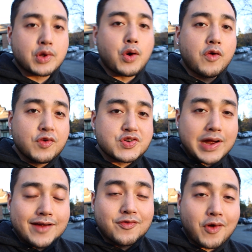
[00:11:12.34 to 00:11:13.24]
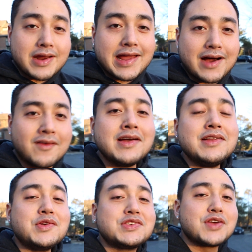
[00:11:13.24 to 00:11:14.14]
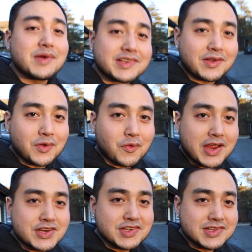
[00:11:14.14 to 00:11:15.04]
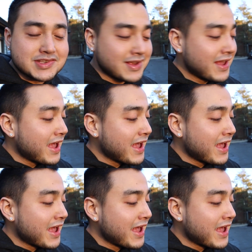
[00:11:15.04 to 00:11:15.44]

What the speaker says: go for a drive right now, do some accelerations,